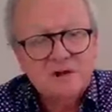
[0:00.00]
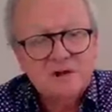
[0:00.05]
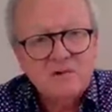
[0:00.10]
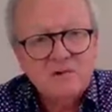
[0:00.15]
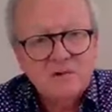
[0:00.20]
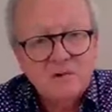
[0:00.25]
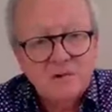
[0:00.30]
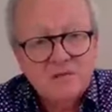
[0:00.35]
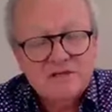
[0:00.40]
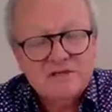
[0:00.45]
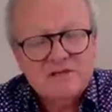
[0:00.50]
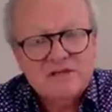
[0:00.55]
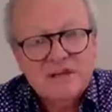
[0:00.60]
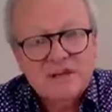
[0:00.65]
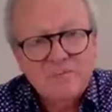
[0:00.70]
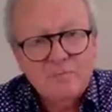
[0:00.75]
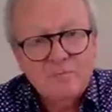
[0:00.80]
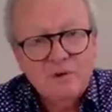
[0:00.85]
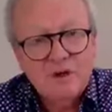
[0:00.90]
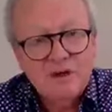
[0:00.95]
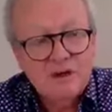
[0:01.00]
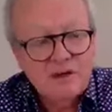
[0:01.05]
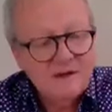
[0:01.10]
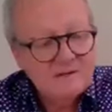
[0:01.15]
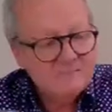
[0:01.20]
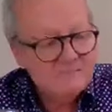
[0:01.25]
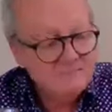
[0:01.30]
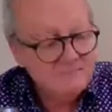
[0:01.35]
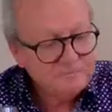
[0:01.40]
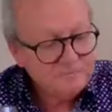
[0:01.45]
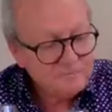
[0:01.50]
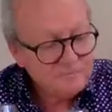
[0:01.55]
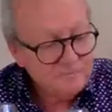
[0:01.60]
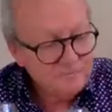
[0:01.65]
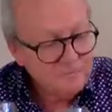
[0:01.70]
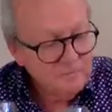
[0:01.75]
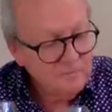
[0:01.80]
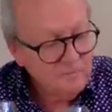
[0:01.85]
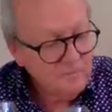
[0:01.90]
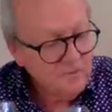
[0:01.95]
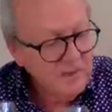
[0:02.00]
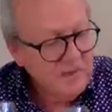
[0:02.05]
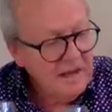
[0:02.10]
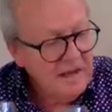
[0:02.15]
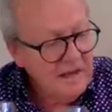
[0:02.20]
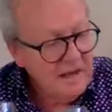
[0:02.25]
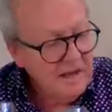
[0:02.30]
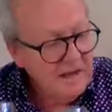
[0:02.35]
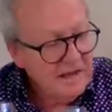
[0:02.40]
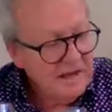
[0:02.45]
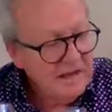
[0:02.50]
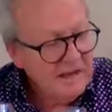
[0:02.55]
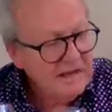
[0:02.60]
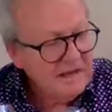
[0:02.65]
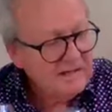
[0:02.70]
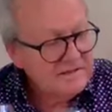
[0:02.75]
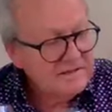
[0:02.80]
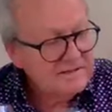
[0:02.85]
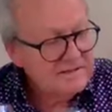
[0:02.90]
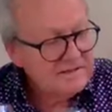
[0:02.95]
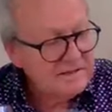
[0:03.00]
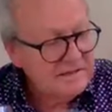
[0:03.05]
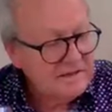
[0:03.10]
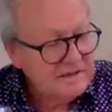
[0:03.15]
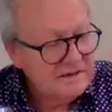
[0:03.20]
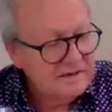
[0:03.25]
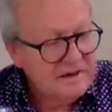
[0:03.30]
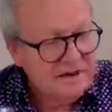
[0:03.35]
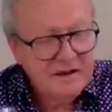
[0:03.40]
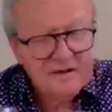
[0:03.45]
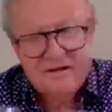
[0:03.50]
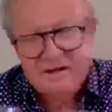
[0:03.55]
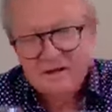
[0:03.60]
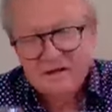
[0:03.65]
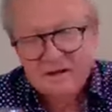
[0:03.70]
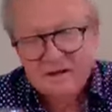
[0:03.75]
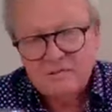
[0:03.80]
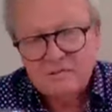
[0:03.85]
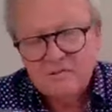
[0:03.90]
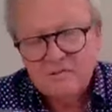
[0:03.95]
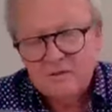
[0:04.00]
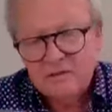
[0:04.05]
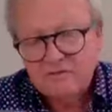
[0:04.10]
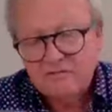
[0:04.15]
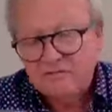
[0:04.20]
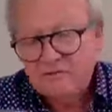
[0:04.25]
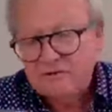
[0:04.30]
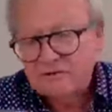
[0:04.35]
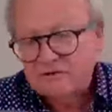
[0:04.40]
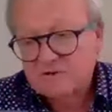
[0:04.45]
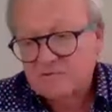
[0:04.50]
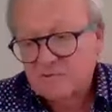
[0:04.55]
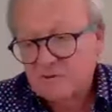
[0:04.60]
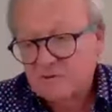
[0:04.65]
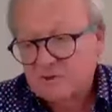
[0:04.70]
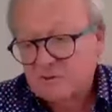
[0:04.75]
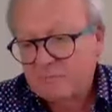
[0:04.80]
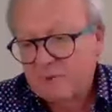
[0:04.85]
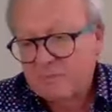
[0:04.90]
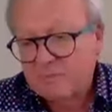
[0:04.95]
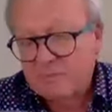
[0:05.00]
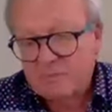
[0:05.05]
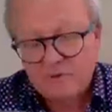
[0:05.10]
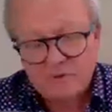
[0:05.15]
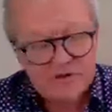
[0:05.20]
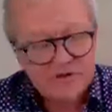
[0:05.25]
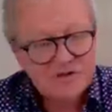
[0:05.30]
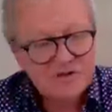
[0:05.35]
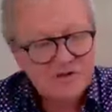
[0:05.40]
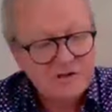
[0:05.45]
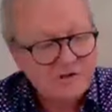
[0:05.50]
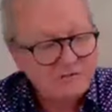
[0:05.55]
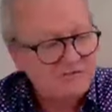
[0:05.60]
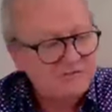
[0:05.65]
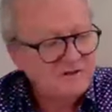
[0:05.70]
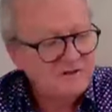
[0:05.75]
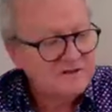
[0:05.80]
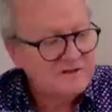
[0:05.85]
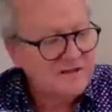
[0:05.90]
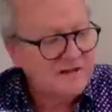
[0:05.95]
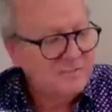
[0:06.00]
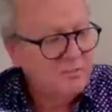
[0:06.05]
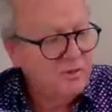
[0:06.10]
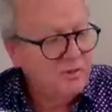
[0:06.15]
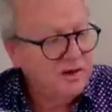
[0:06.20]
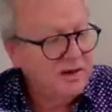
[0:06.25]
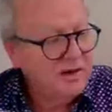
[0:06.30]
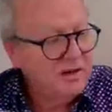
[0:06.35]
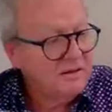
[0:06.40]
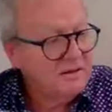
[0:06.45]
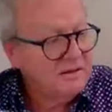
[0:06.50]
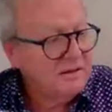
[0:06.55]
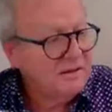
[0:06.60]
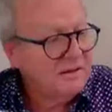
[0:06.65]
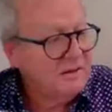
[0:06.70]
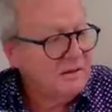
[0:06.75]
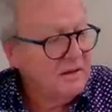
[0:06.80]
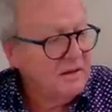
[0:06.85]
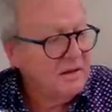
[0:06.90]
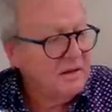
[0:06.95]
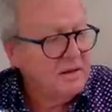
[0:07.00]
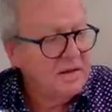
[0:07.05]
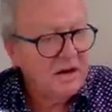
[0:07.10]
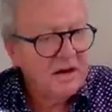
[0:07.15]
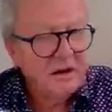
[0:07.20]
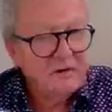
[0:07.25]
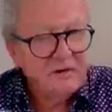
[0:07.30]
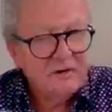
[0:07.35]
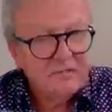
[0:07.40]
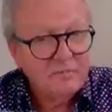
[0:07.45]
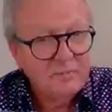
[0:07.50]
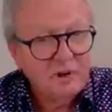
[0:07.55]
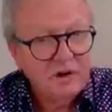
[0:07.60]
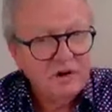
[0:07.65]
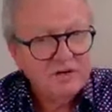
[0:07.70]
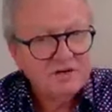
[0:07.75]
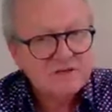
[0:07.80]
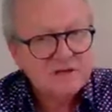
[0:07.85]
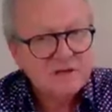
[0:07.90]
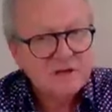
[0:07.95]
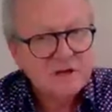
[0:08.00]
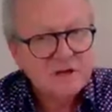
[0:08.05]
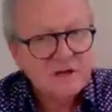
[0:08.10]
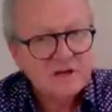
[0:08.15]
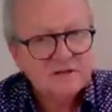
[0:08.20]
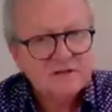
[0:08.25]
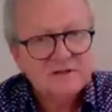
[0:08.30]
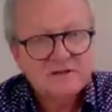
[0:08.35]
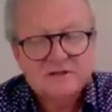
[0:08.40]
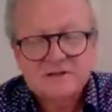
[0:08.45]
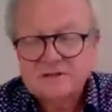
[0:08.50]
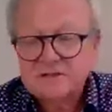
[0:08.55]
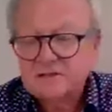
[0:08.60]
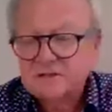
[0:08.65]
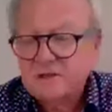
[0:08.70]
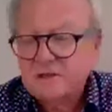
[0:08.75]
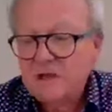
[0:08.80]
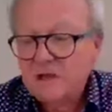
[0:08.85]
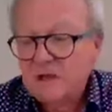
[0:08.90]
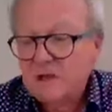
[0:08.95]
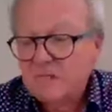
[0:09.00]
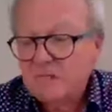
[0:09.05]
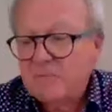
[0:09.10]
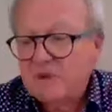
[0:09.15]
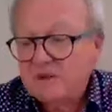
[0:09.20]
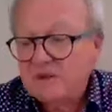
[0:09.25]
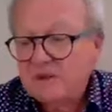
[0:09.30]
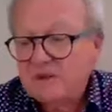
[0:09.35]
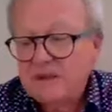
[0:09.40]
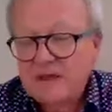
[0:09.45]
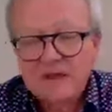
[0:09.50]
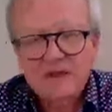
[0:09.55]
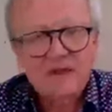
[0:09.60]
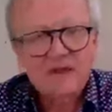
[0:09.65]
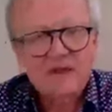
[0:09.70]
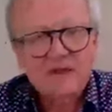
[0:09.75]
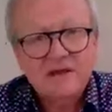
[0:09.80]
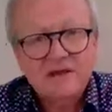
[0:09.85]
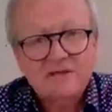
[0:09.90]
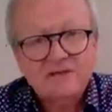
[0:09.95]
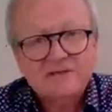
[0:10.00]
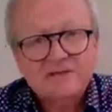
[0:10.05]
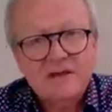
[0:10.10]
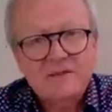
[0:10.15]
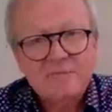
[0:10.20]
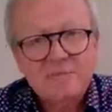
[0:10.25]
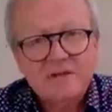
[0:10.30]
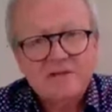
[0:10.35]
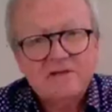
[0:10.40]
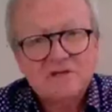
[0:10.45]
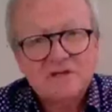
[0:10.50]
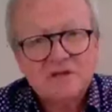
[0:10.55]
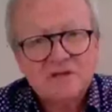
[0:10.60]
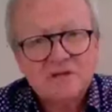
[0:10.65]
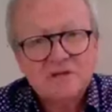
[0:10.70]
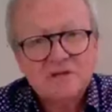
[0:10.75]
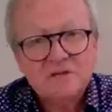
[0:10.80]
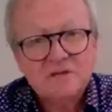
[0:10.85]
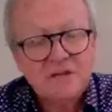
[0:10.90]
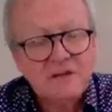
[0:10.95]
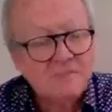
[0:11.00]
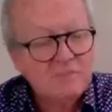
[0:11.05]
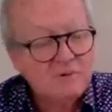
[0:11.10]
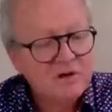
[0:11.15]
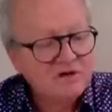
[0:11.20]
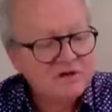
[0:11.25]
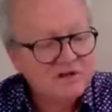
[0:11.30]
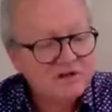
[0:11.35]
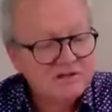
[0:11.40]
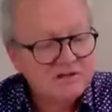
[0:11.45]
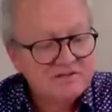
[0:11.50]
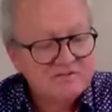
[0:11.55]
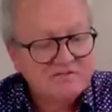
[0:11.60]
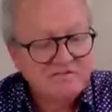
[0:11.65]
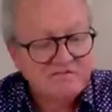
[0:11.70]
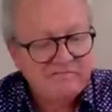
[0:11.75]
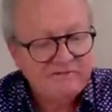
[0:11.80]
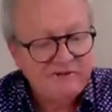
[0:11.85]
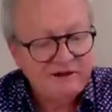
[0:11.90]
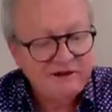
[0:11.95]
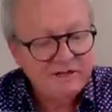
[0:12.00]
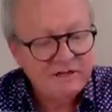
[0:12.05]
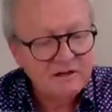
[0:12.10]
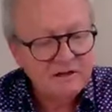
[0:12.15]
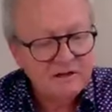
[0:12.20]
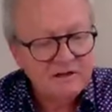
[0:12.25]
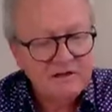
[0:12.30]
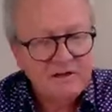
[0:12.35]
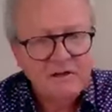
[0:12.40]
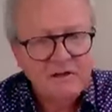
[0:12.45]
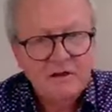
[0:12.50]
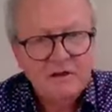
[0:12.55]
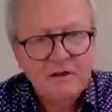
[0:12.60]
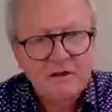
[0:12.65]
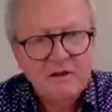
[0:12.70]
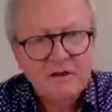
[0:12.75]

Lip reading: along with stemware is either, first of all, the preparation of the stemware, how you polish the glasses, but the other thing is temperature. Temperature is vital